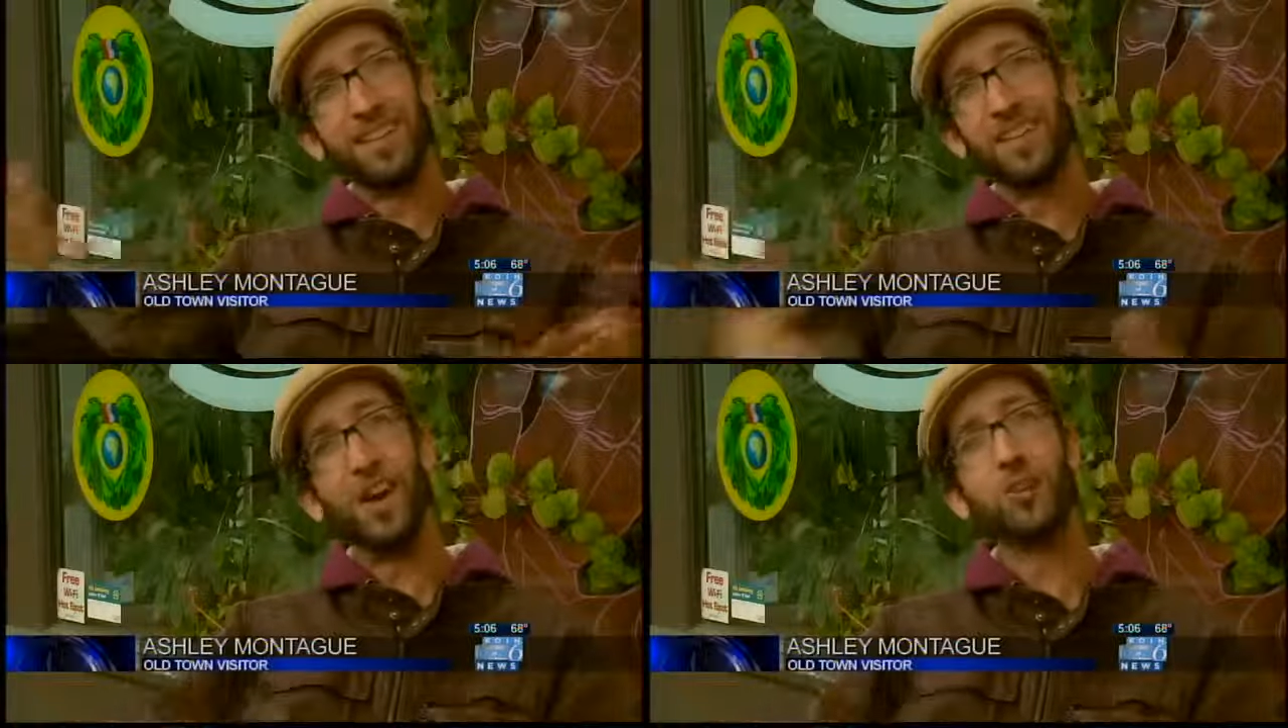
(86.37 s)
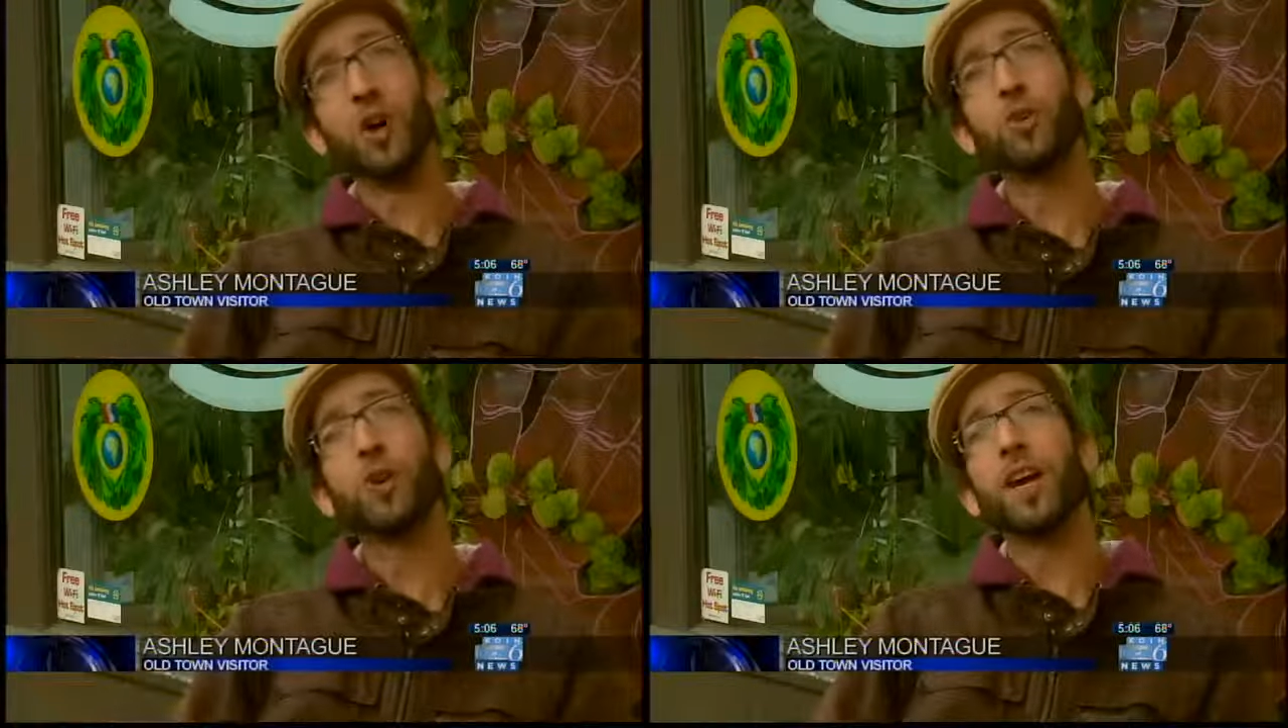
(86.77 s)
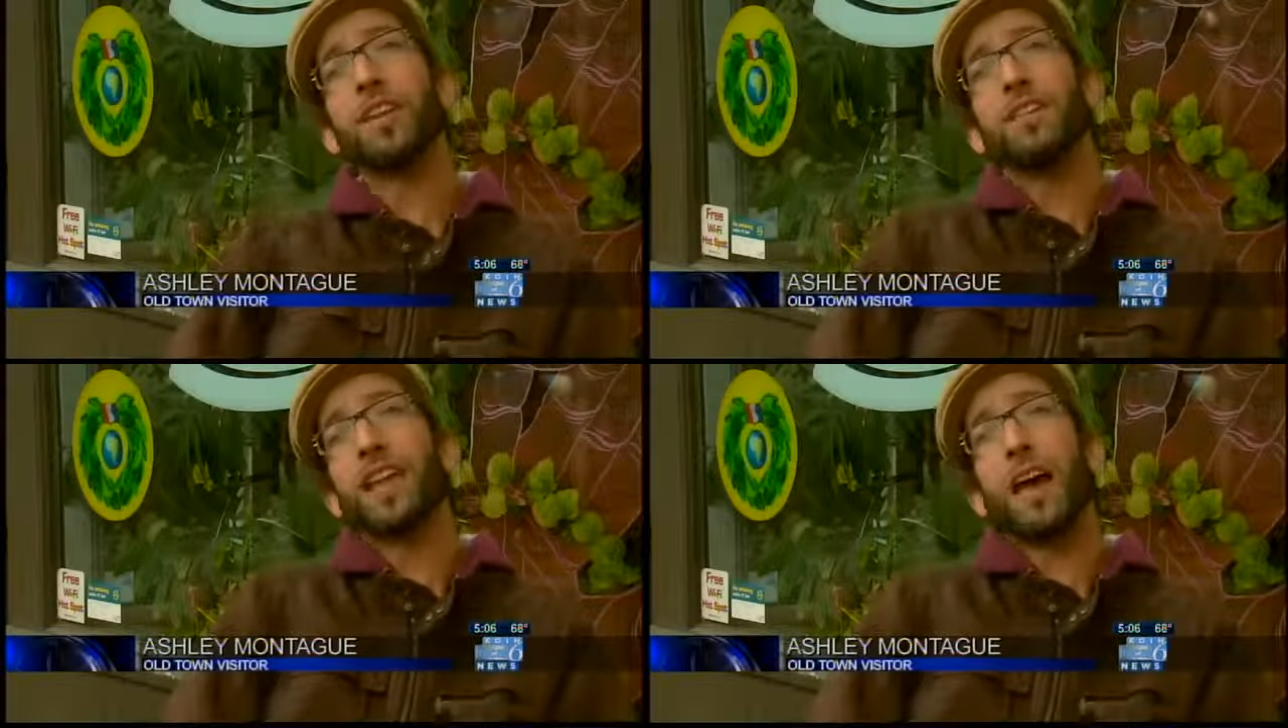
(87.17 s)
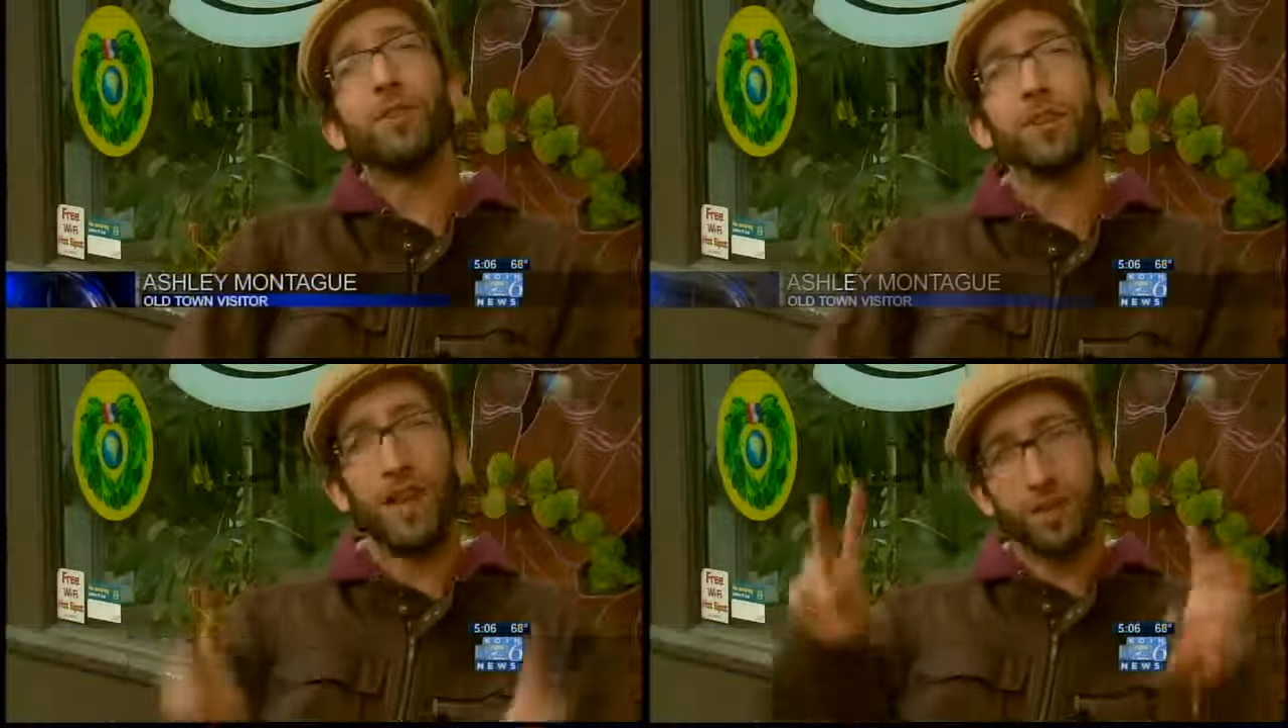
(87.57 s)
you know, go crazy,
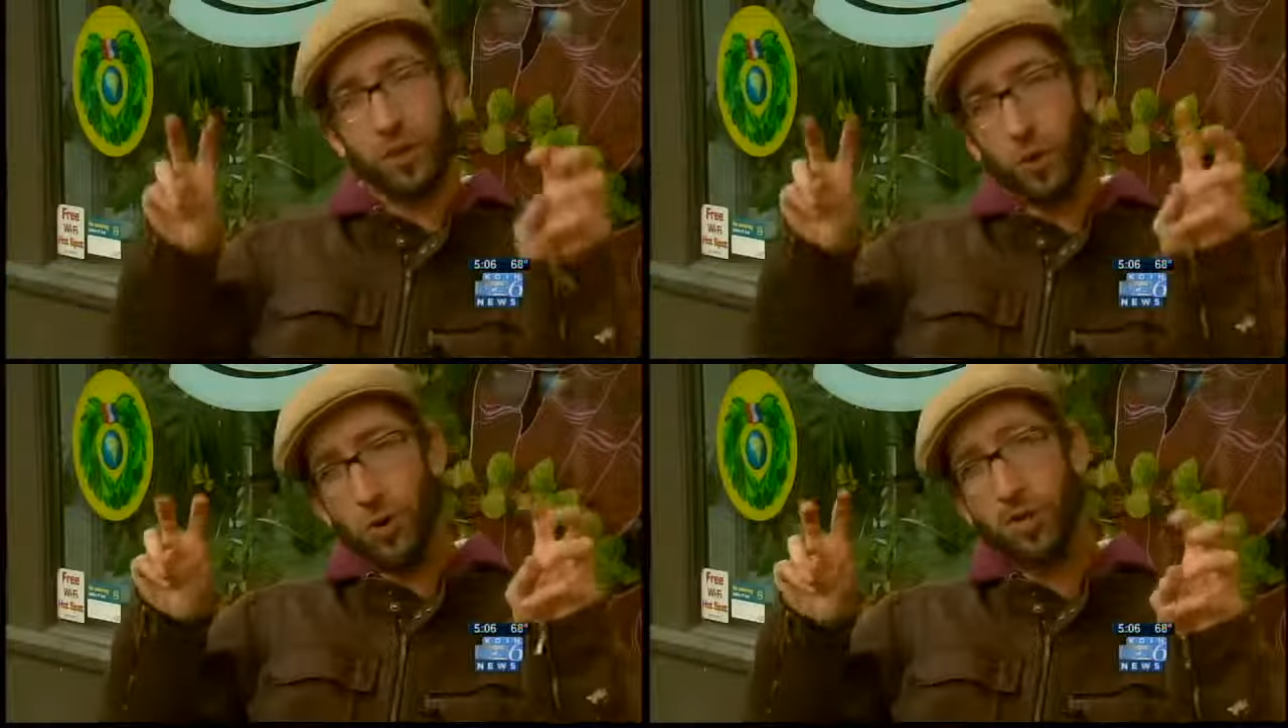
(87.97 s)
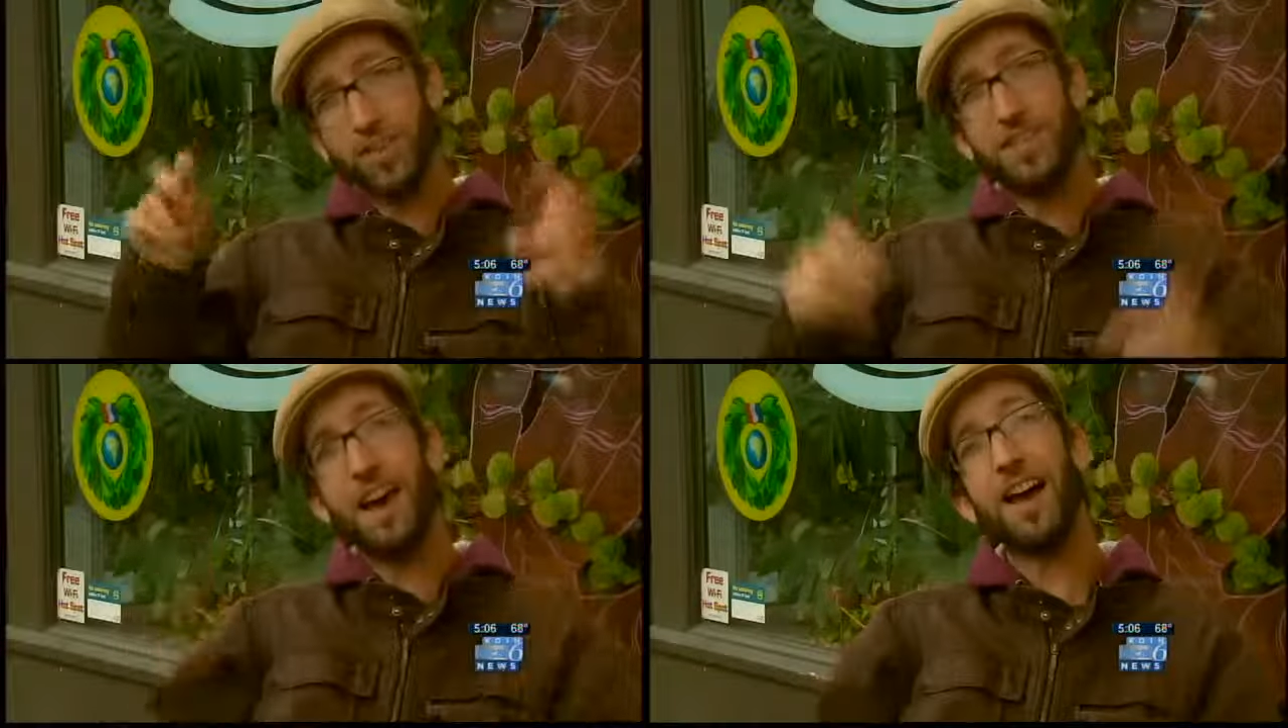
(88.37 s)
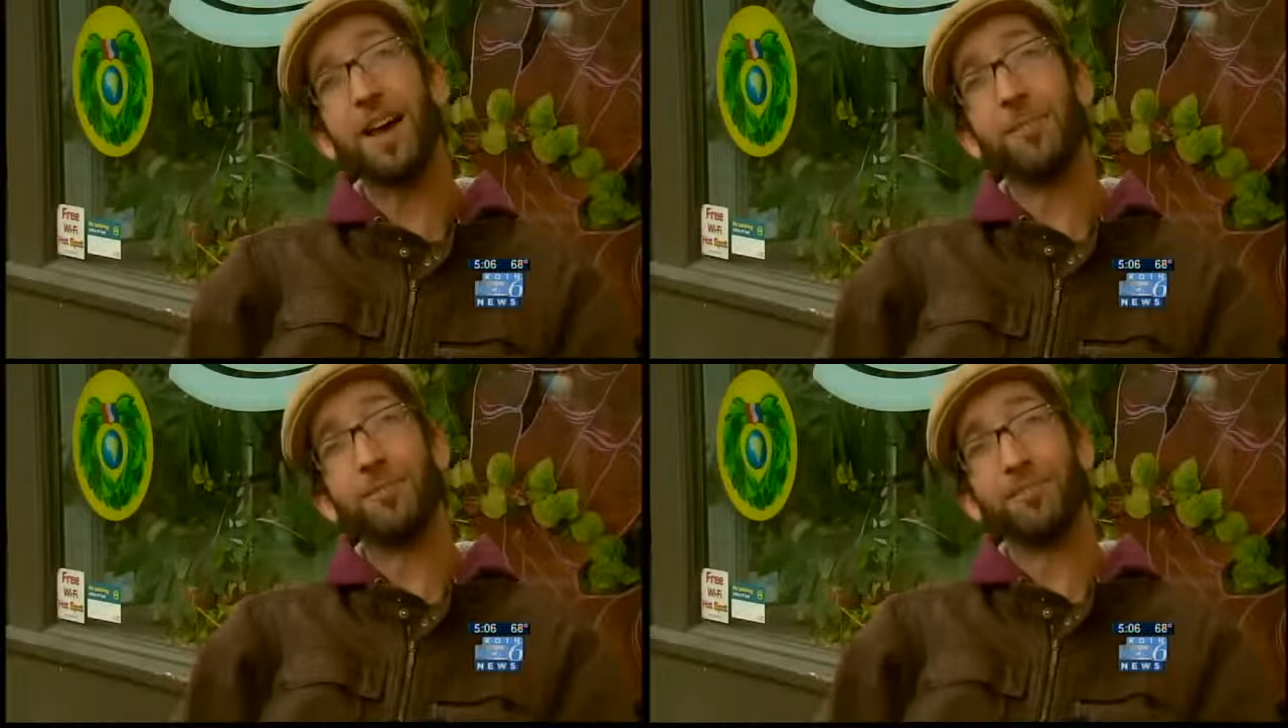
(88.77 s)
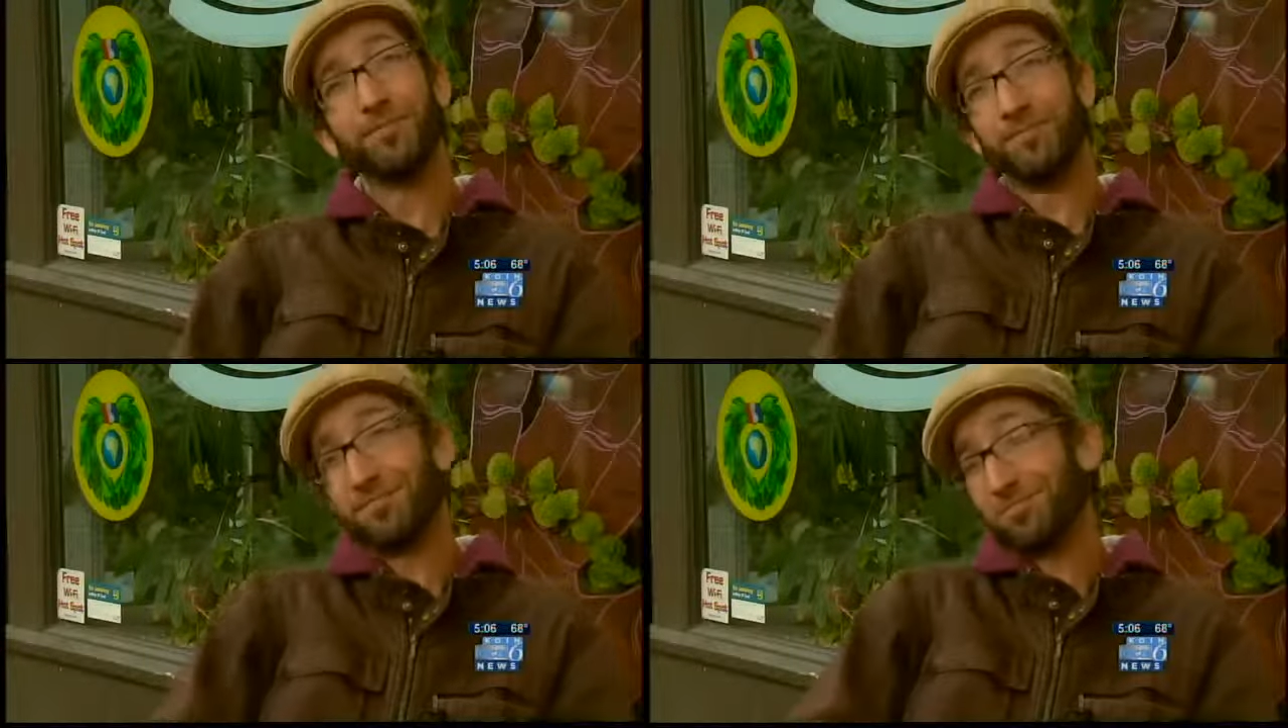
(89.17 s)
have a, have a quote good time.
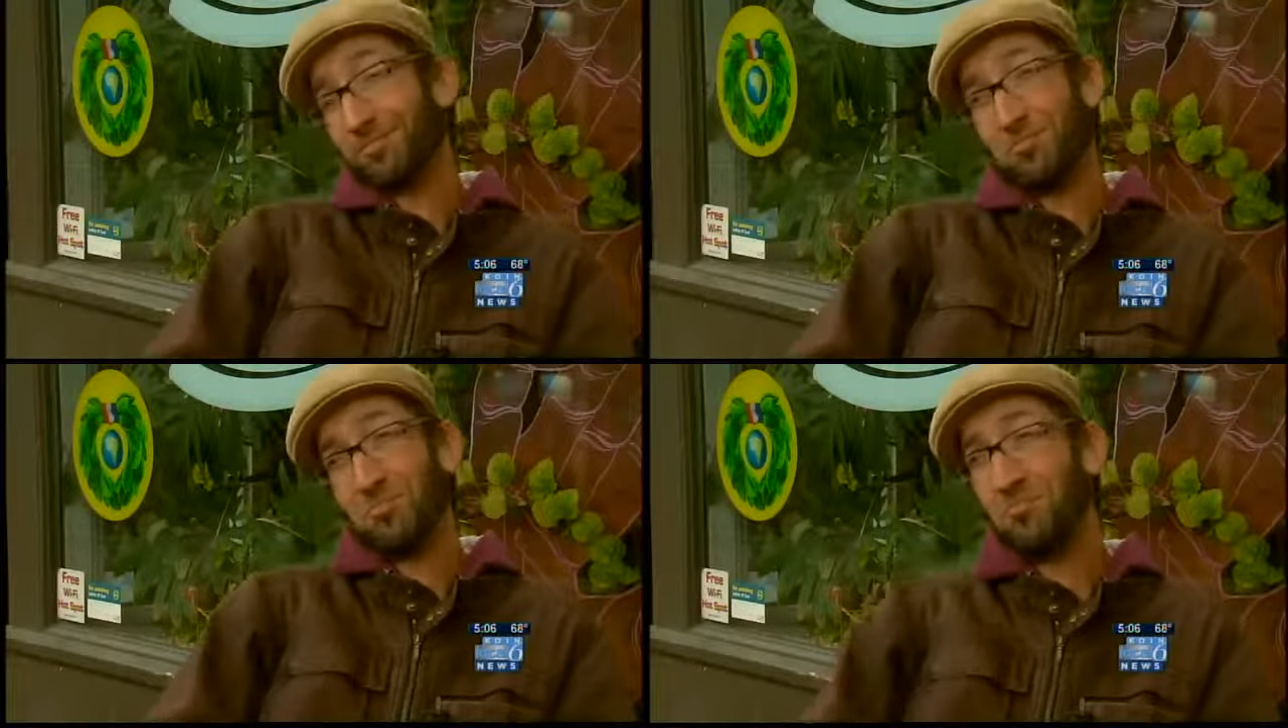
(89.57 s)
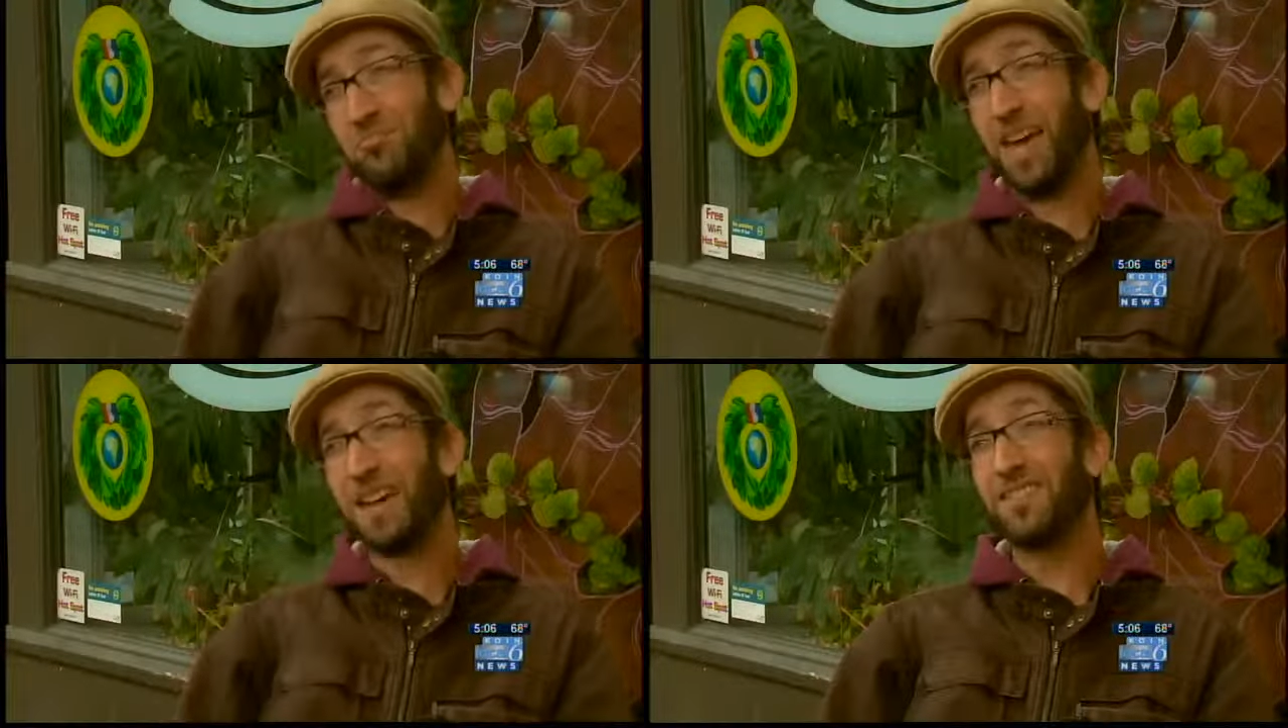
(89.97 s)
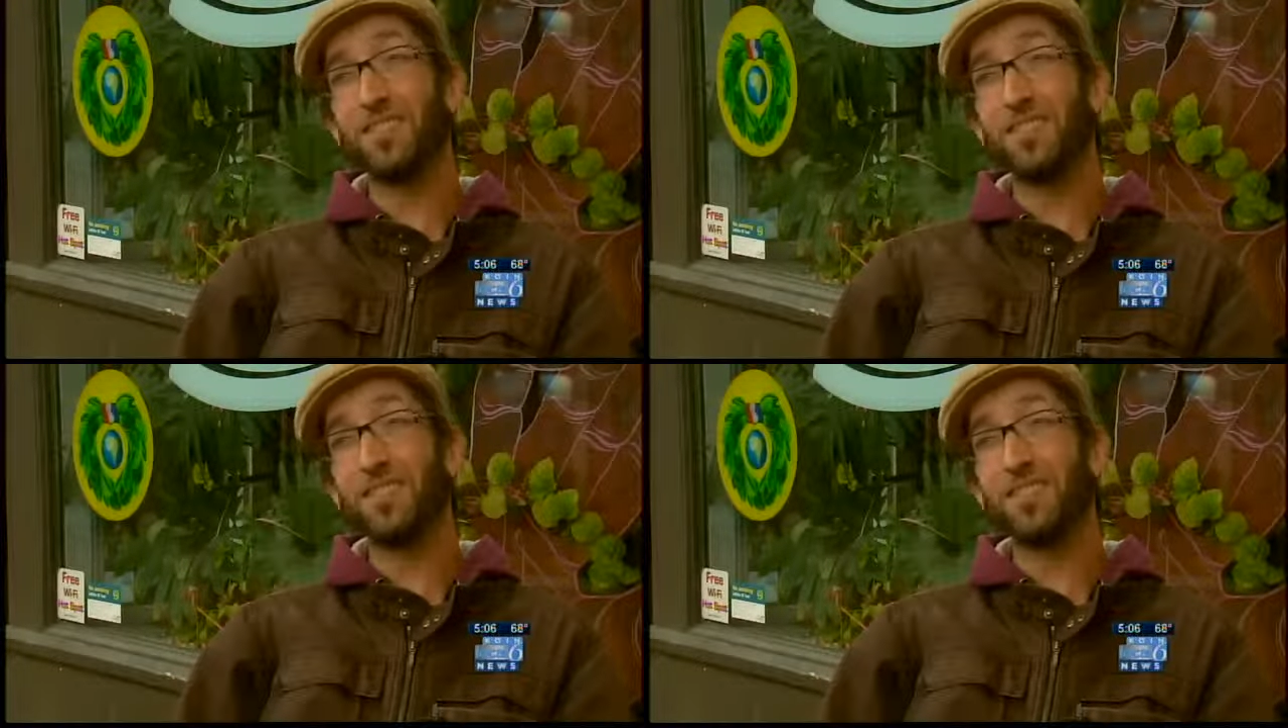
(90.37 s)
That's the